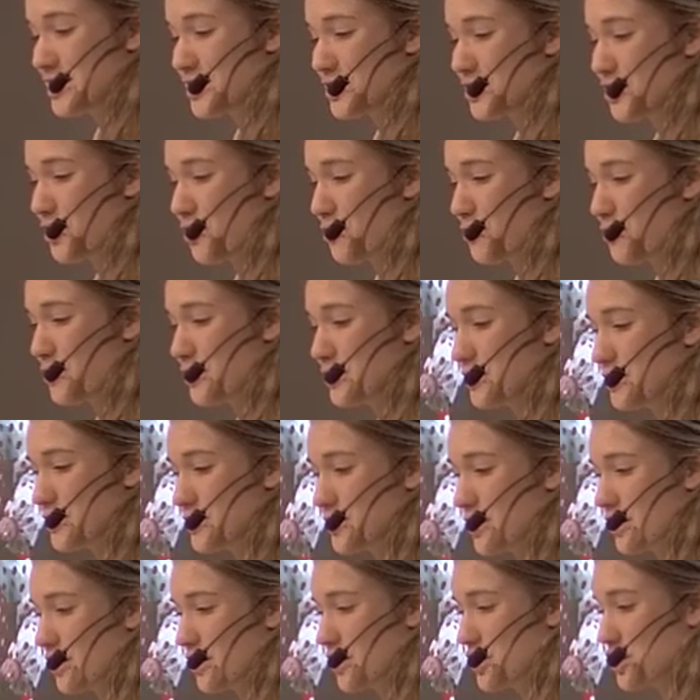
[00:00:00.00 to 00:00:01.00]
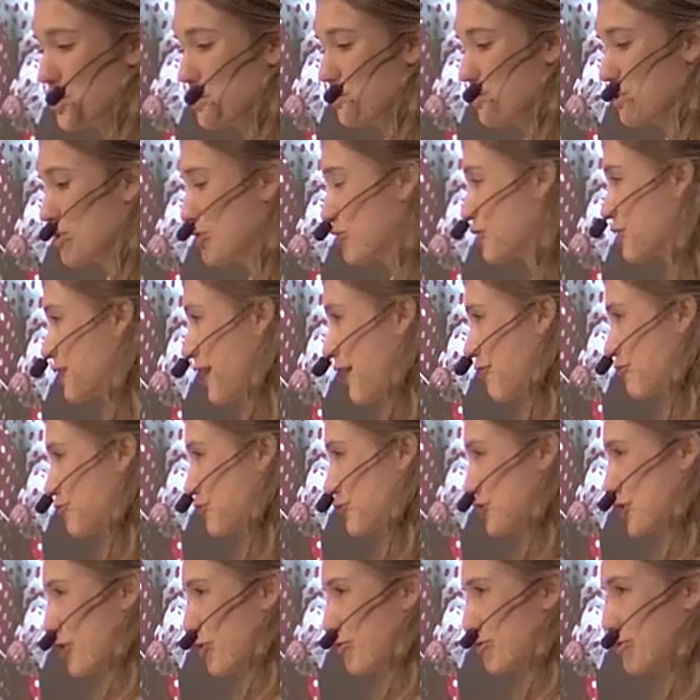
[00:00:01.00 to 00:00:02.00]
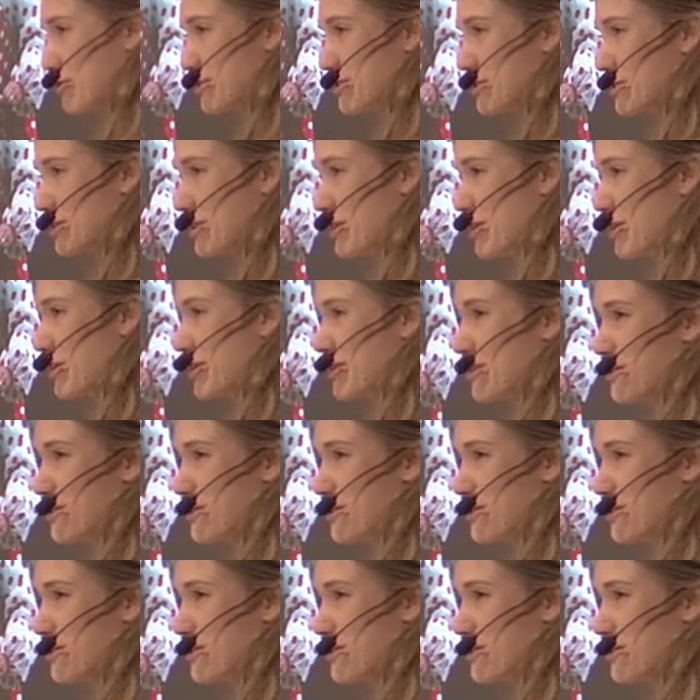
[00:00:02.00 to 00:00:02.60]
did, though, was she would do clown shows.